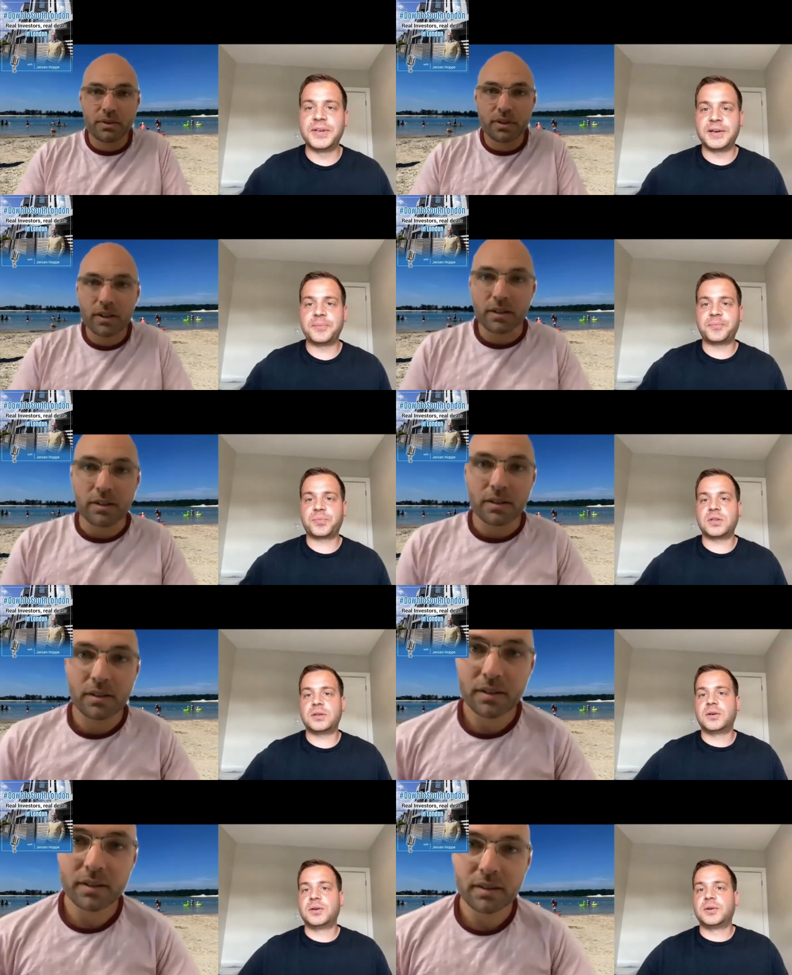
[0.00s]
Speaker 1: that's yeah, good.
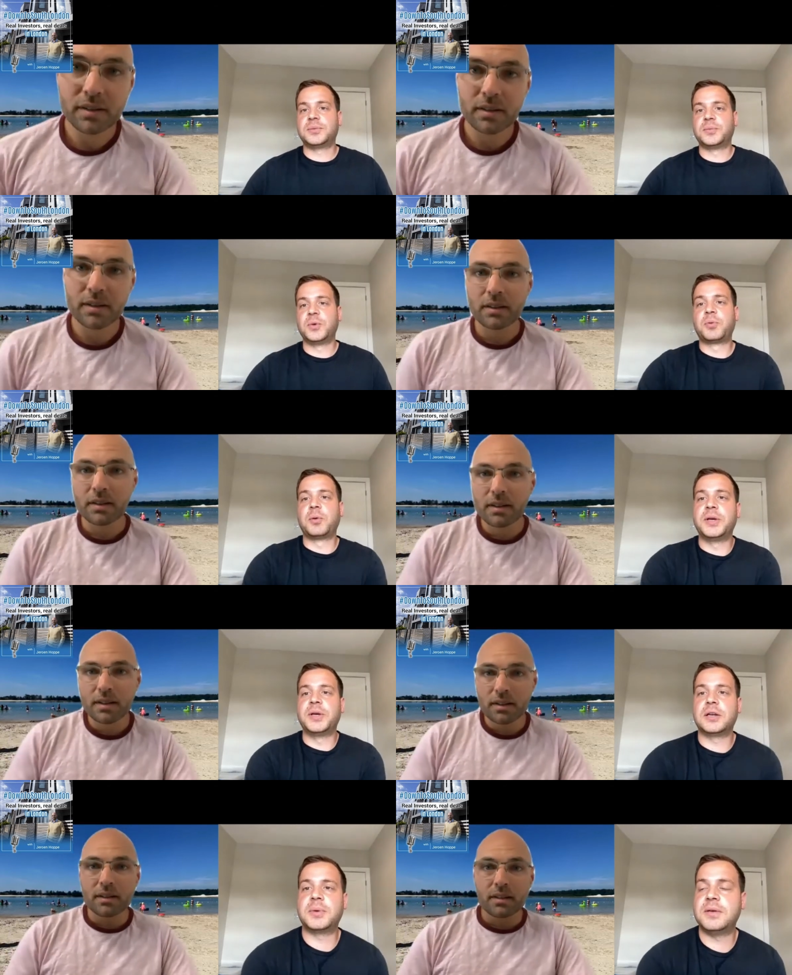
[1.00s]
we're probably
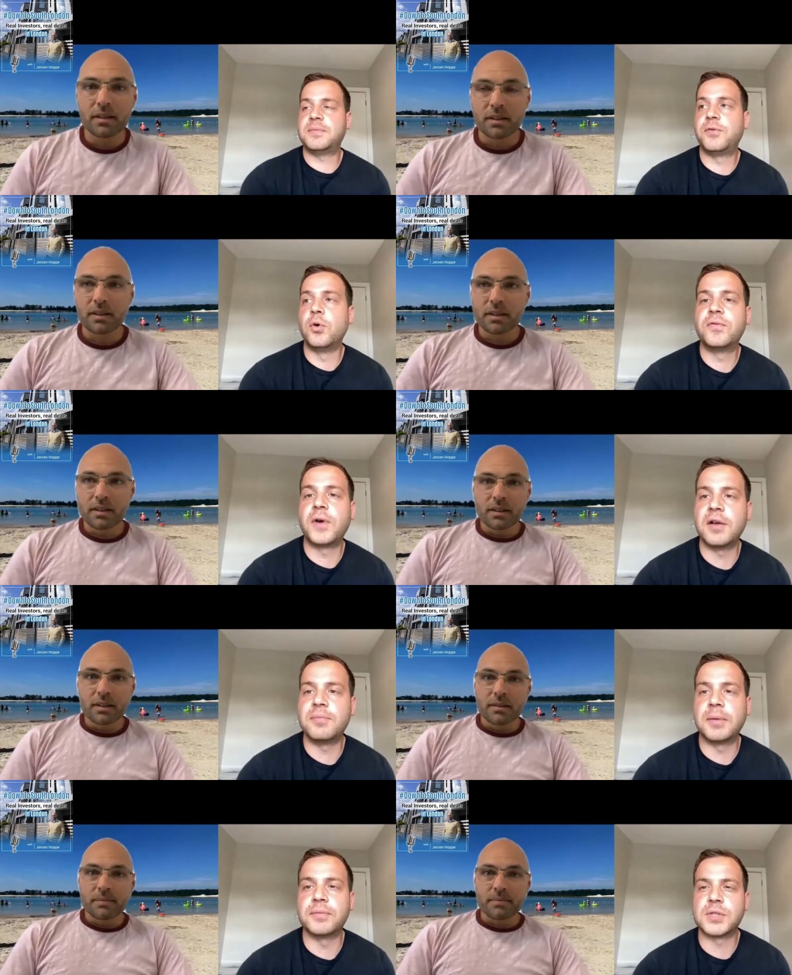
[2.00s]
going to be four or five
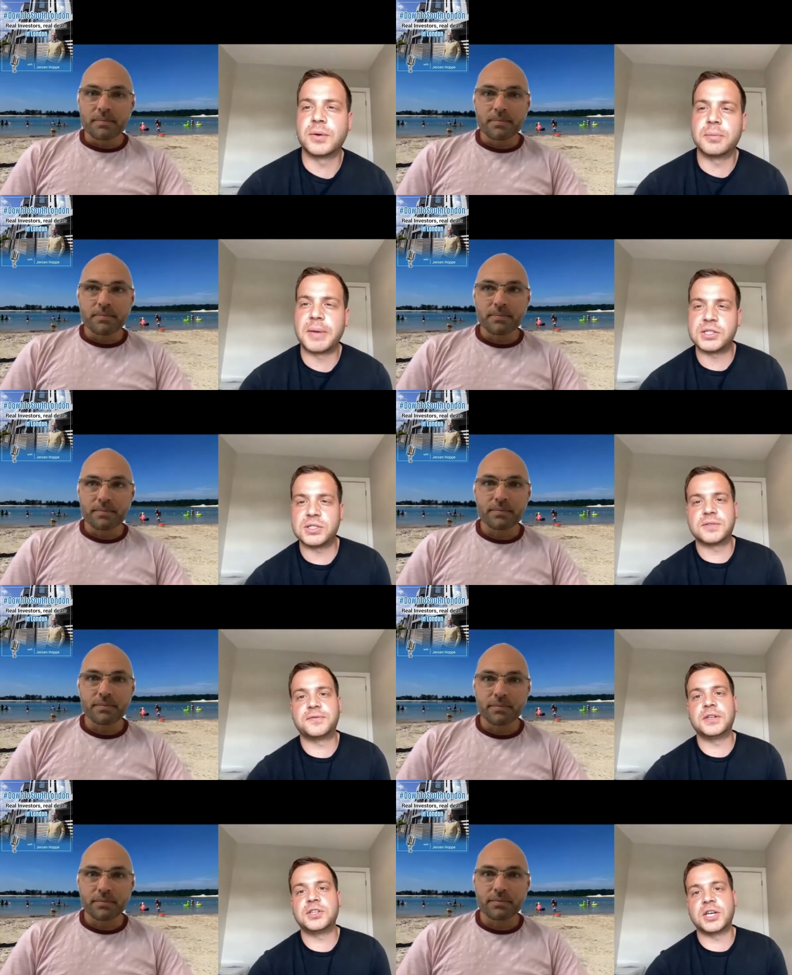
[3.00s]
months, I would imagine, to
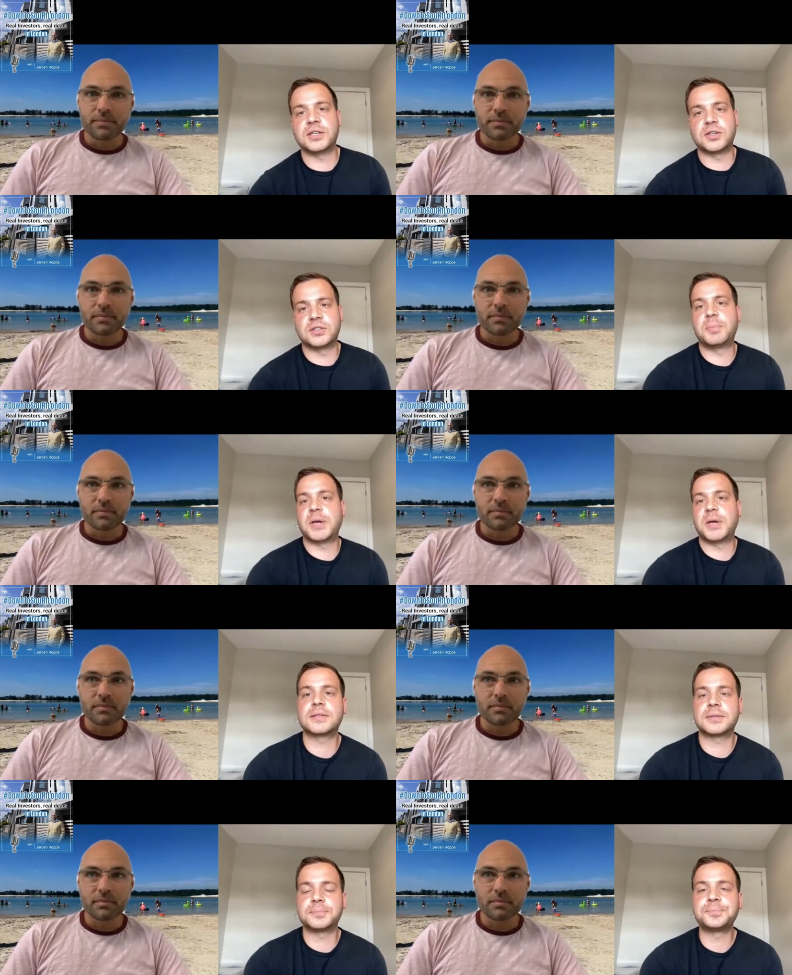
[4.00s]
finish it. So it's a big old
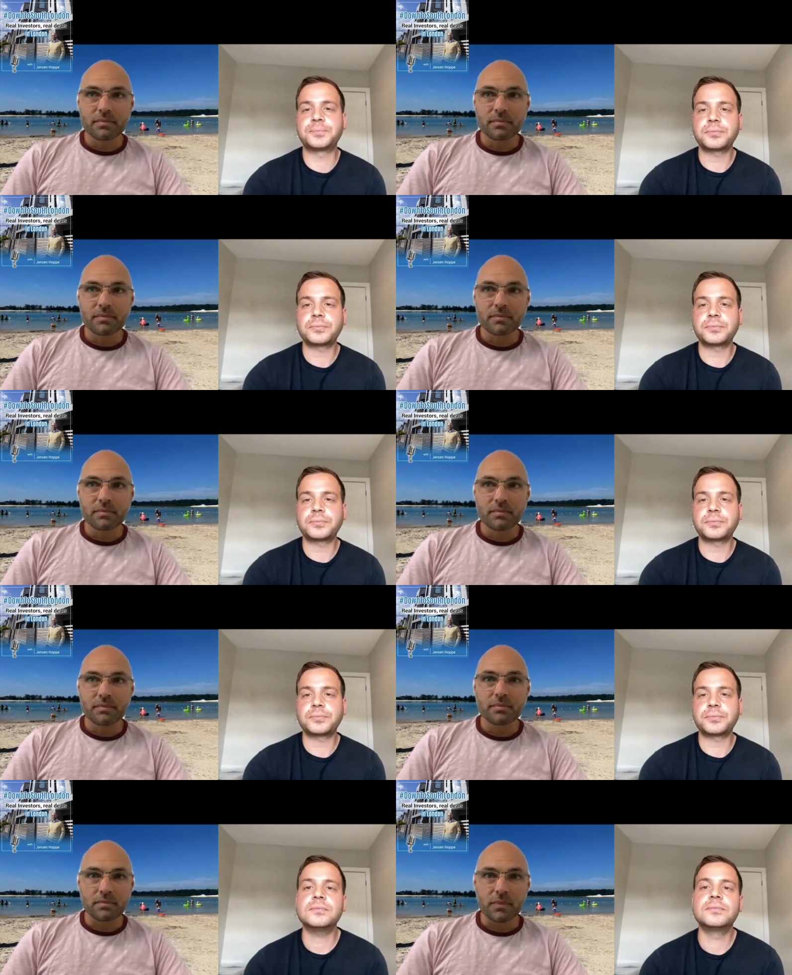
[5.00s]
project.
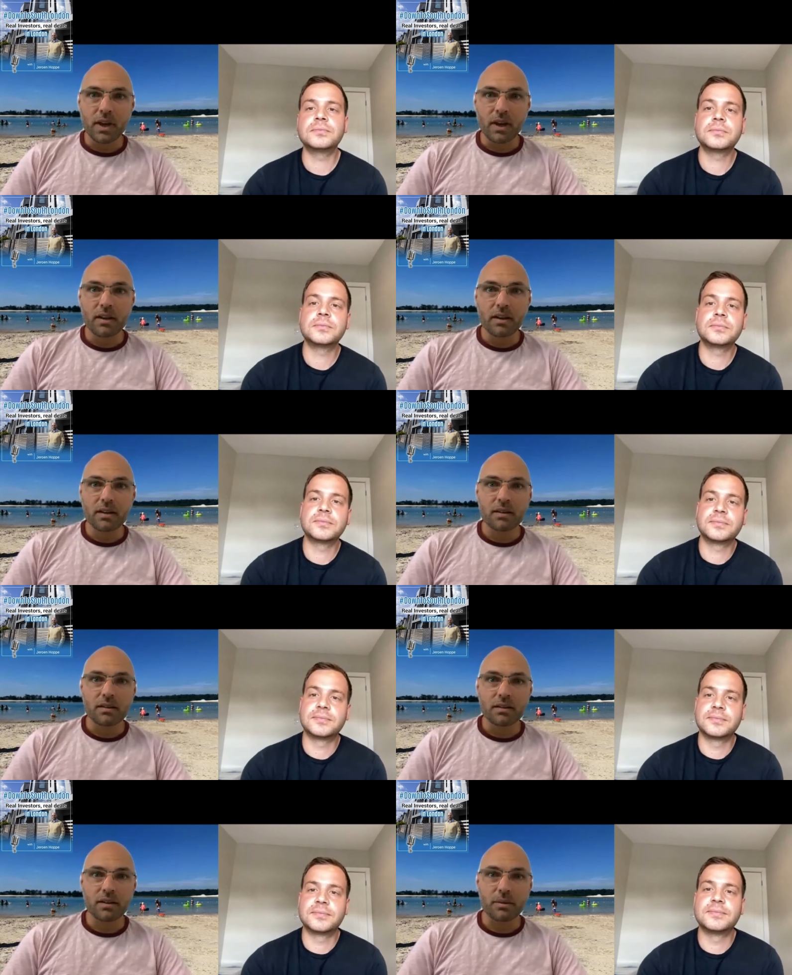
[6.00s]
Speaker 2: Yeah,
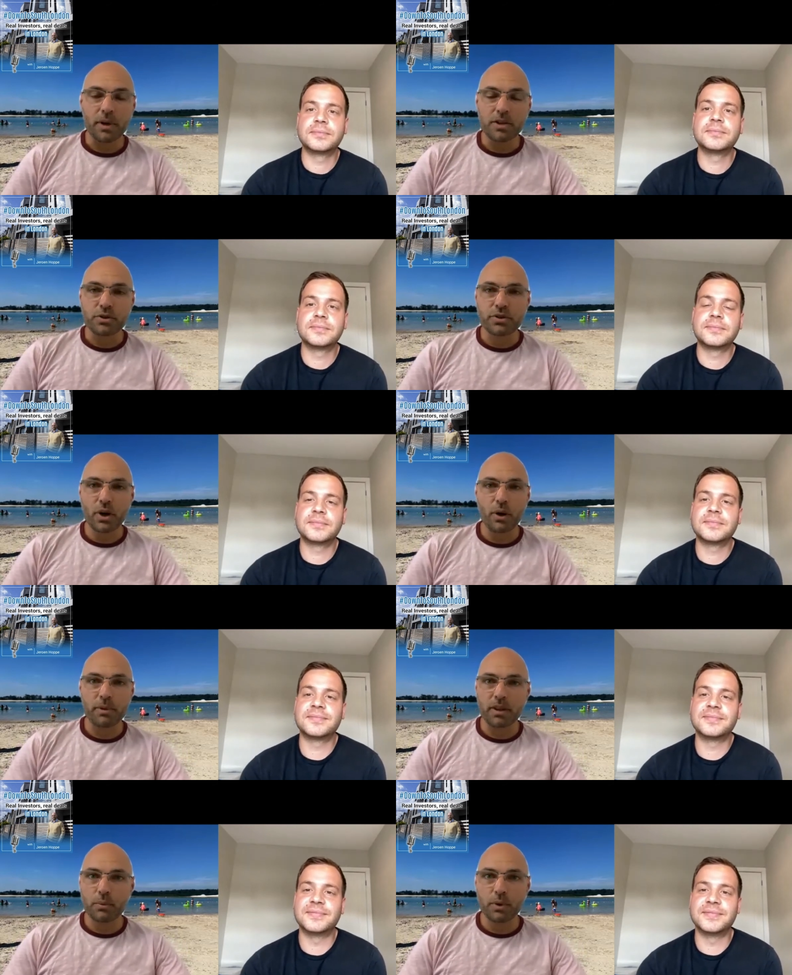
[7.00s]
yeah, I imagine so. I
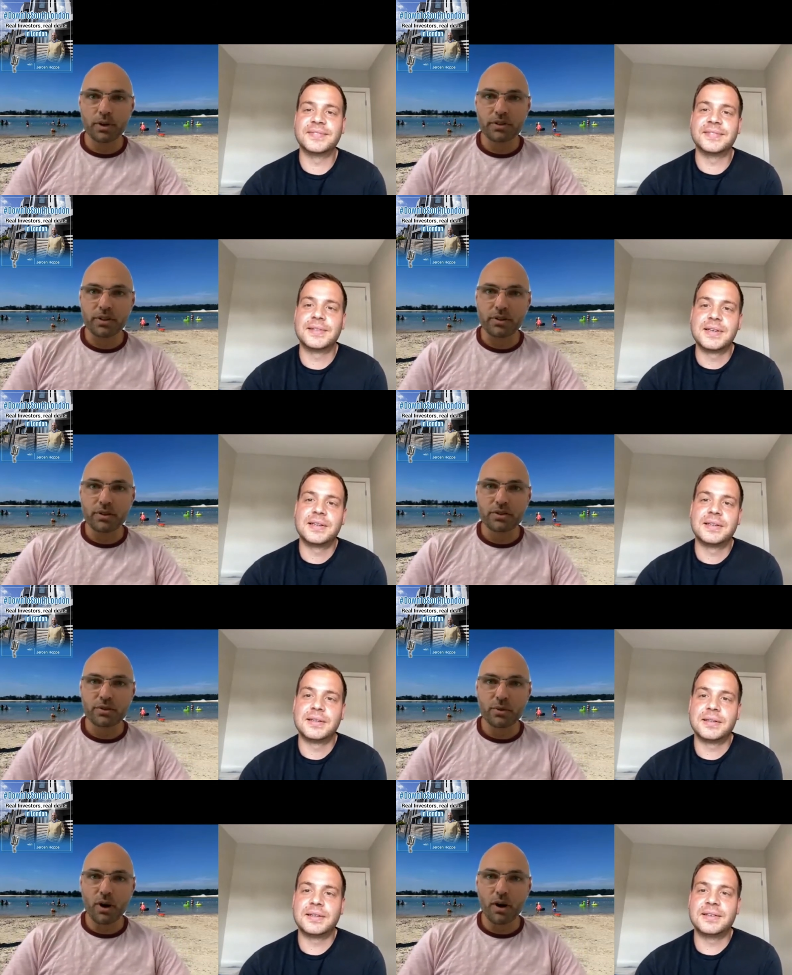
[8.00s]
mean, the works that you just
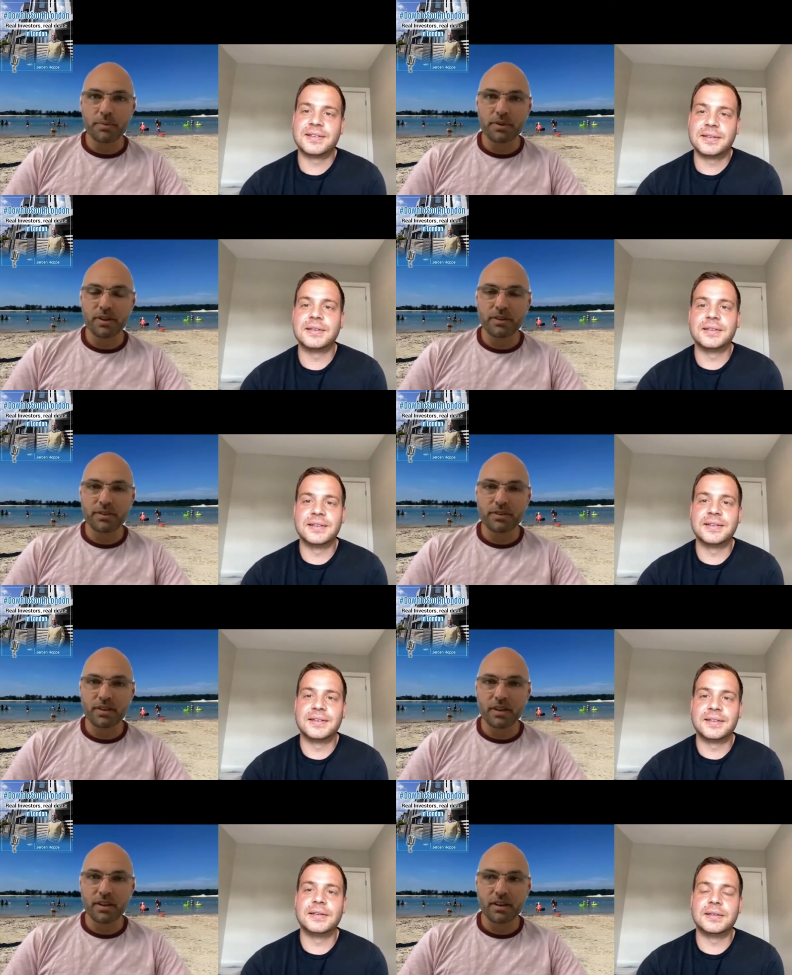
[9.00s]
described, it's,
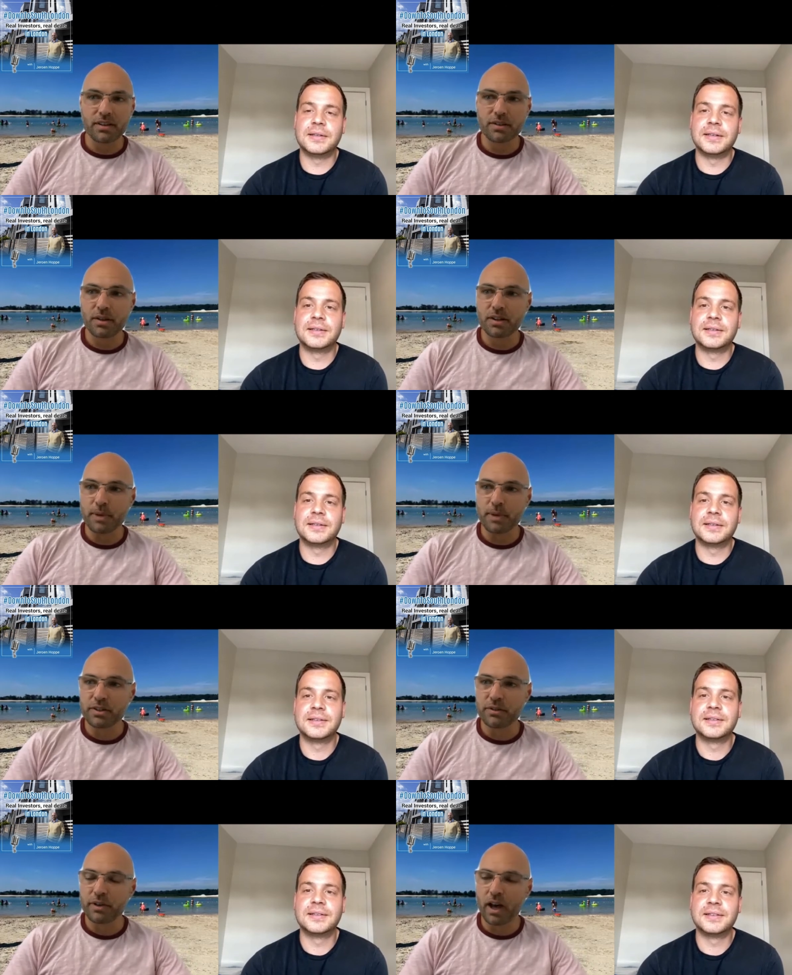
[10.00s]
uh, it's, it's,
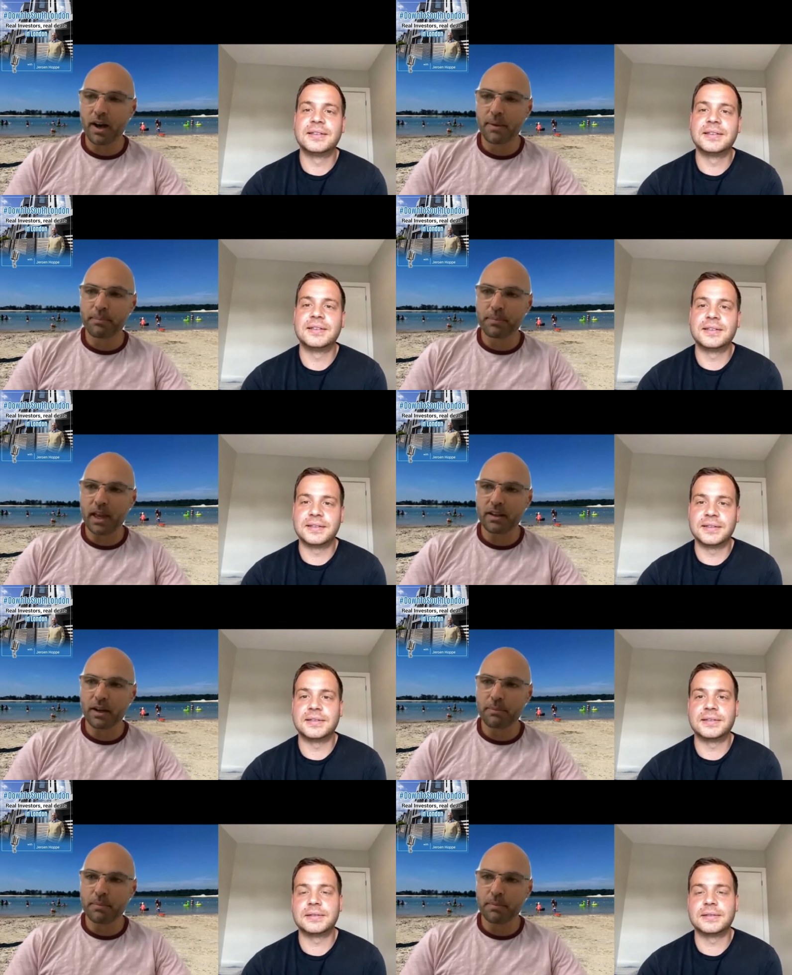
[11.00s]
massive. Um, and I,